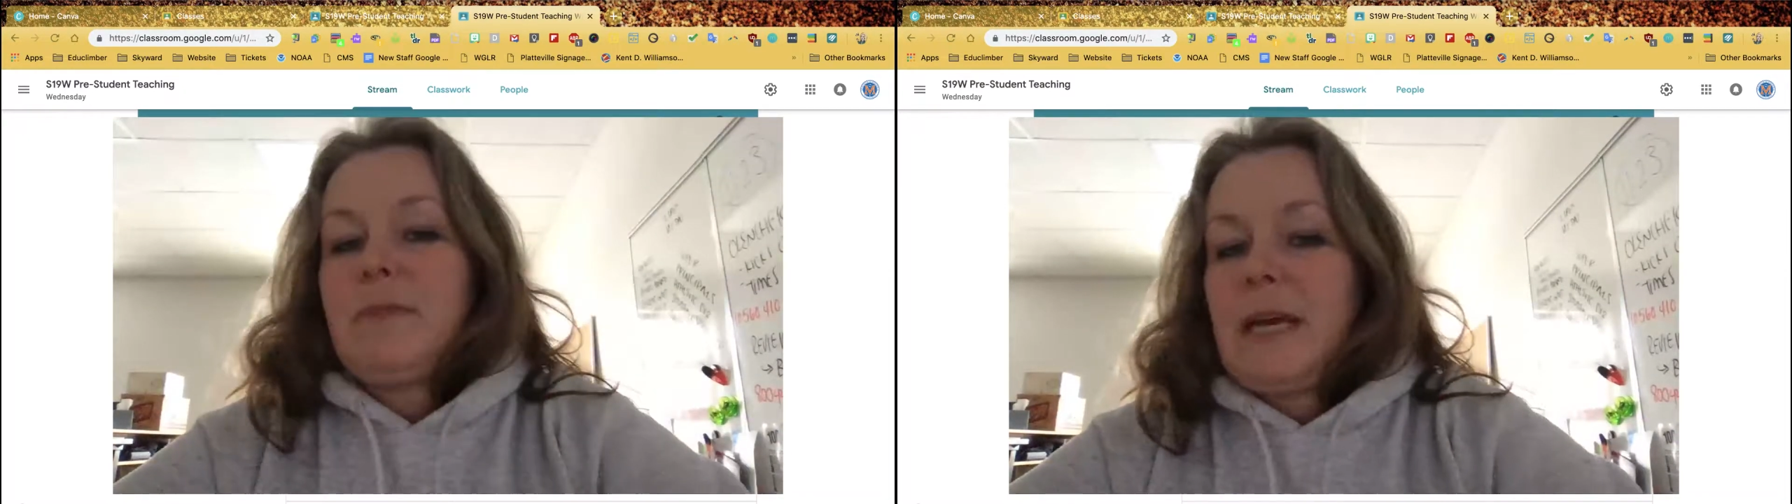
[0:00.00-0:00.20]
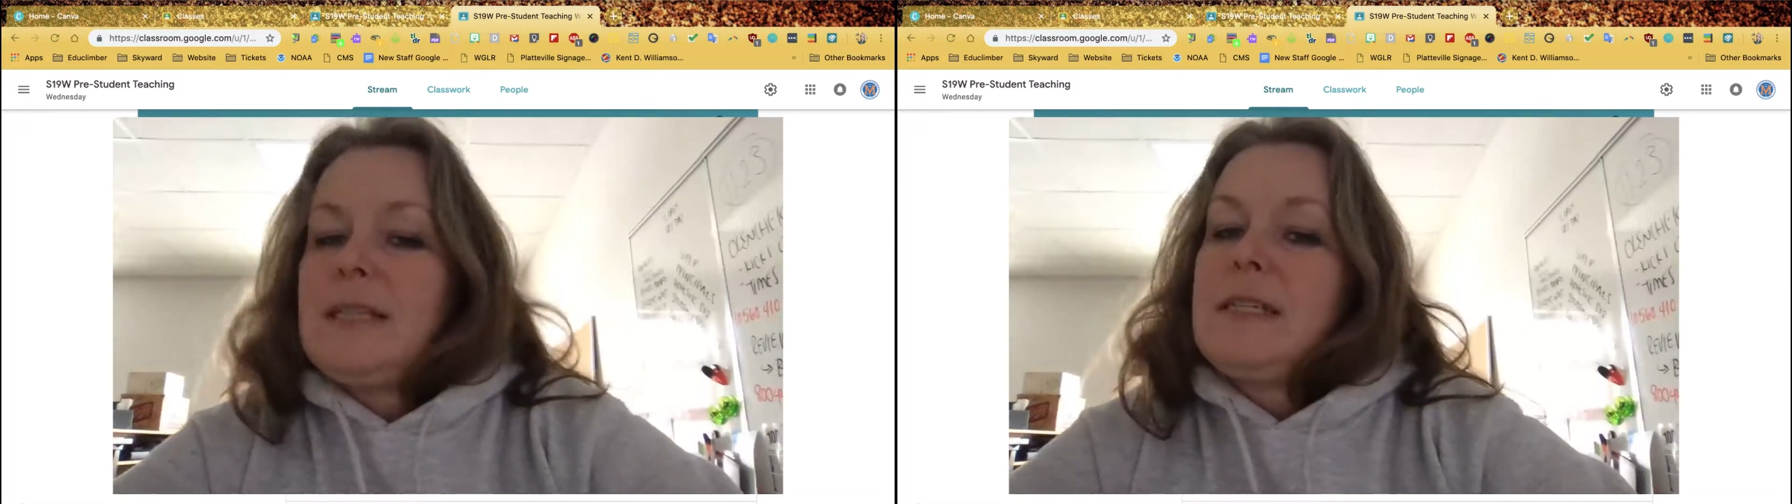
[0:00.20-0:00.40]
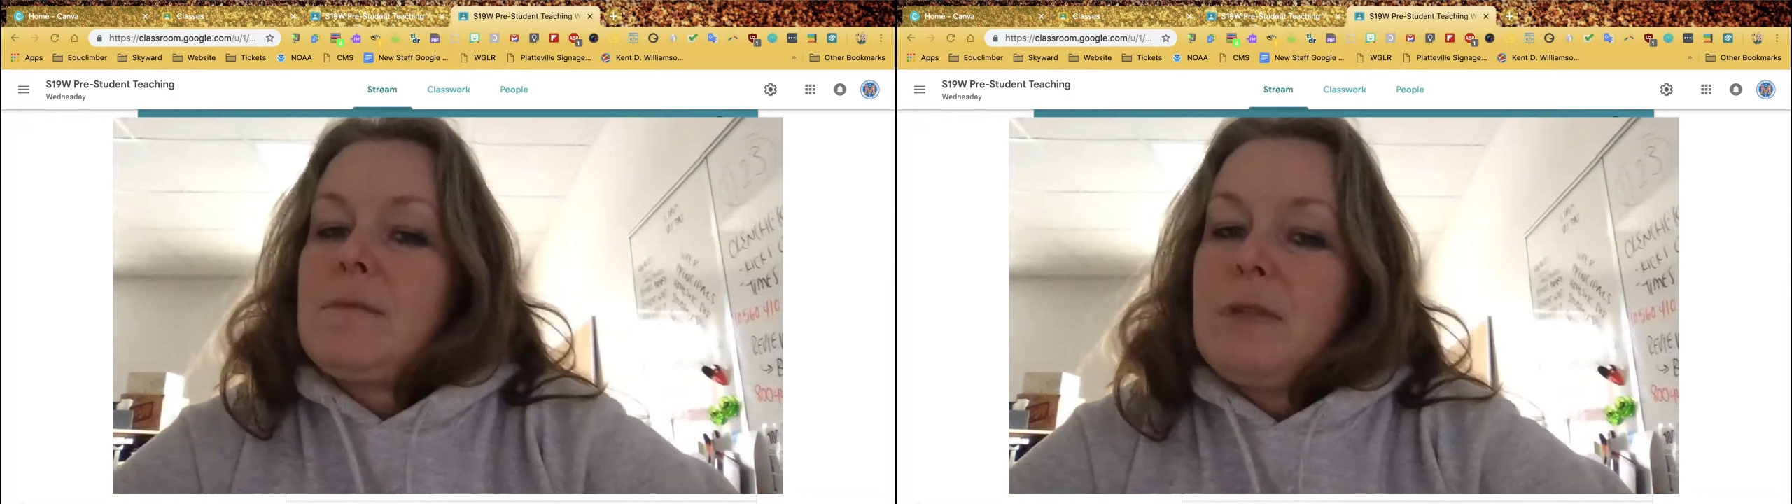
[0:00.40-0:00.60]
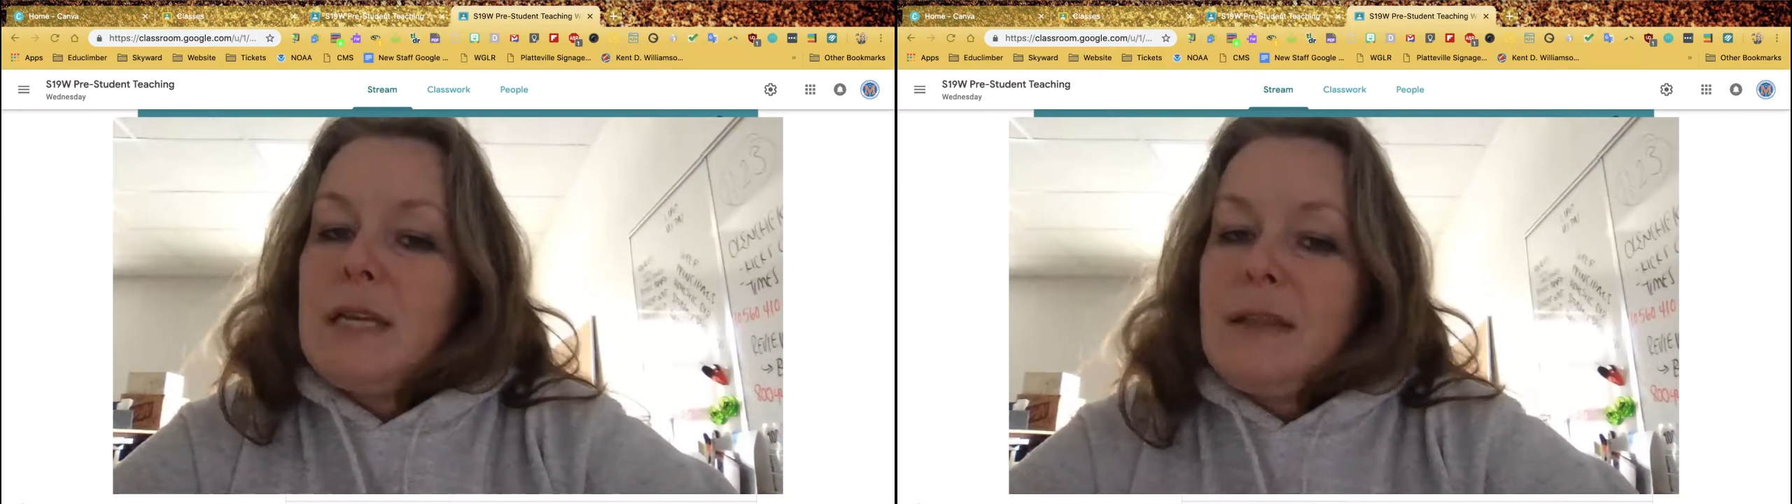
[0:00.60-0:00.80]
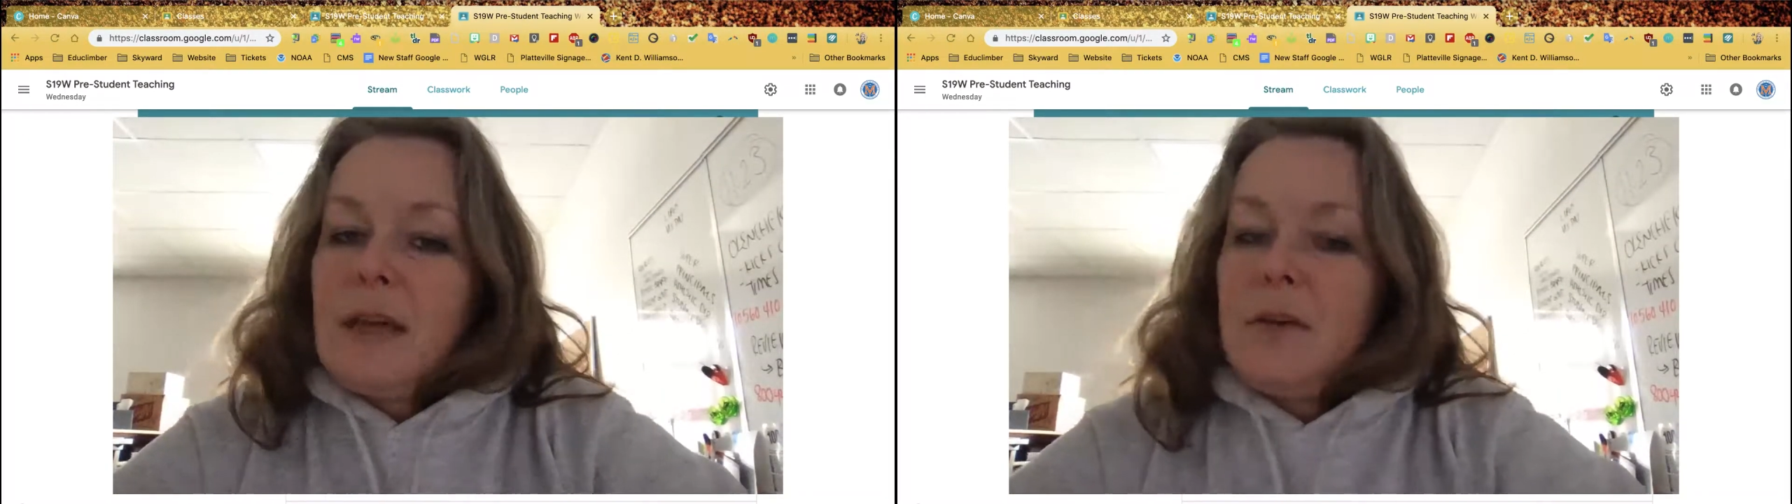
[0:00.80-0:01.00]
plan
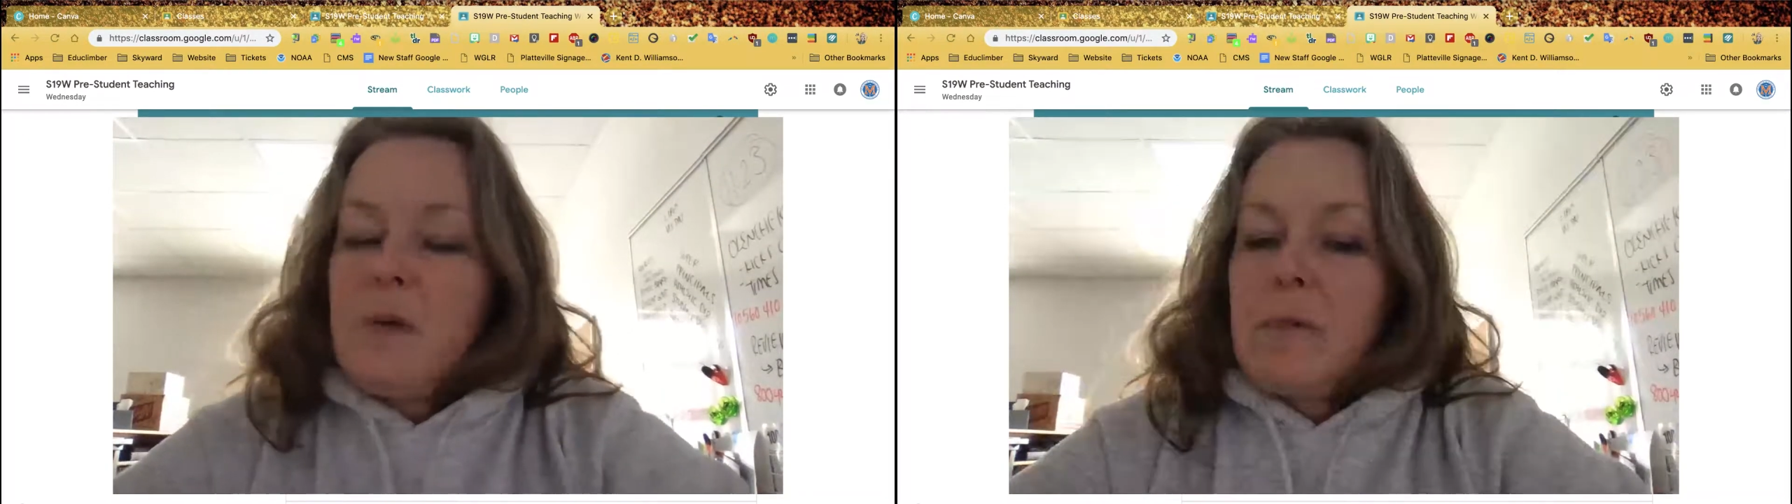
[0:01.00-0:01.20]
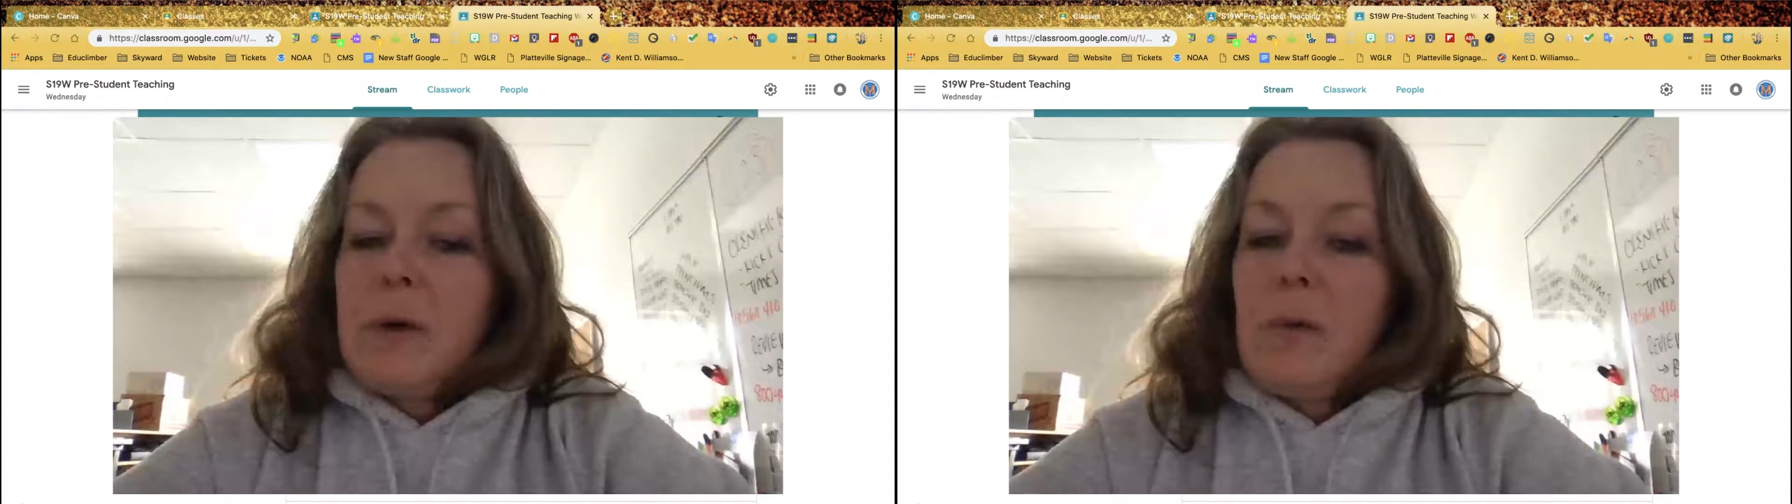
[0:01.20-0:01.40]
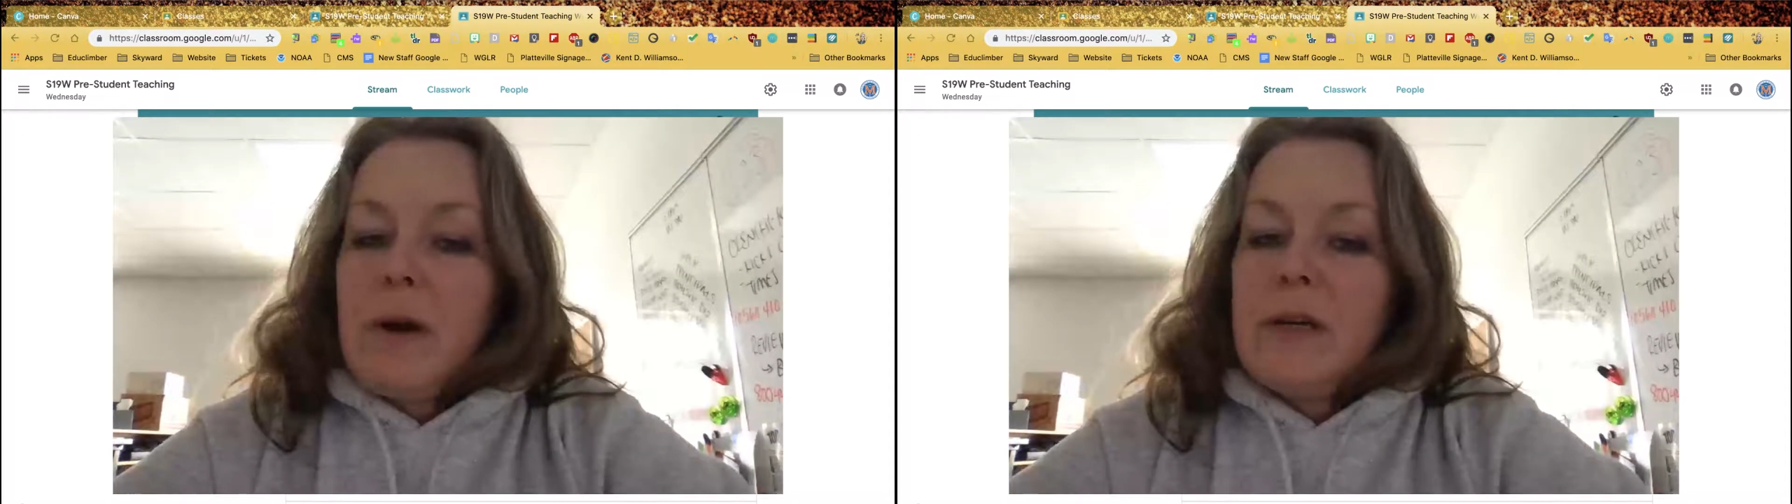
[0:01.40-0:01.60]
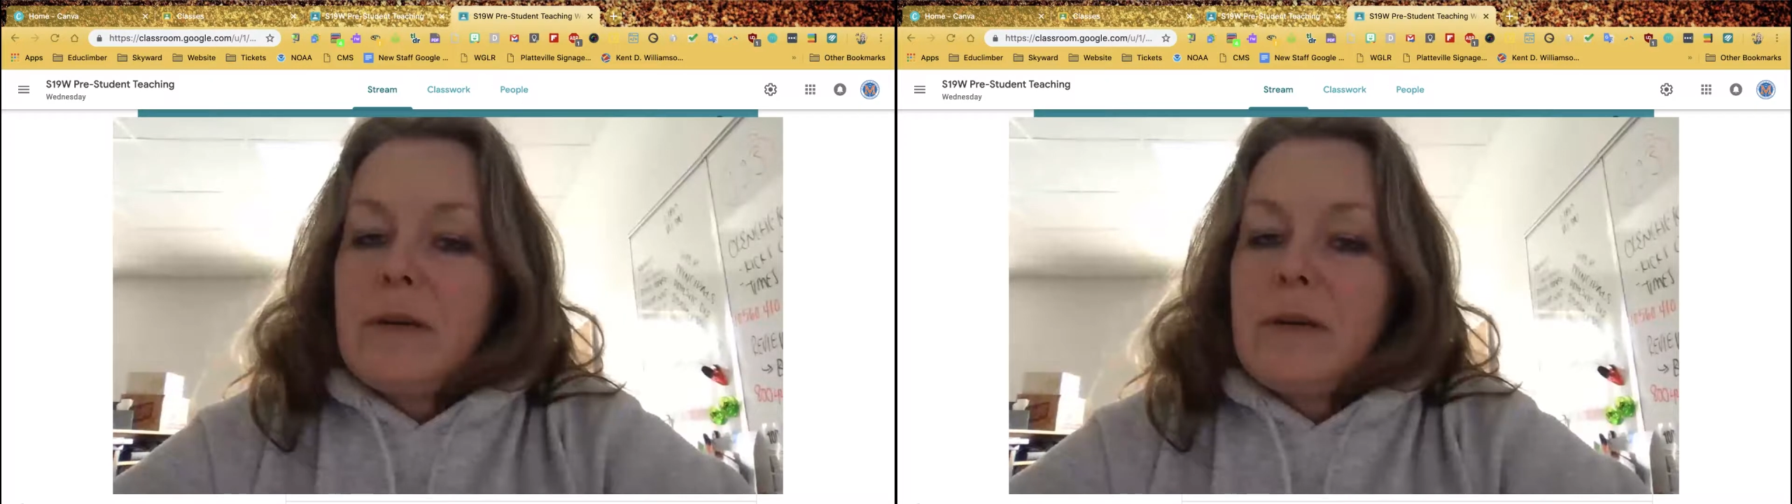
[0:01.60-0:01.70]
template that you are required to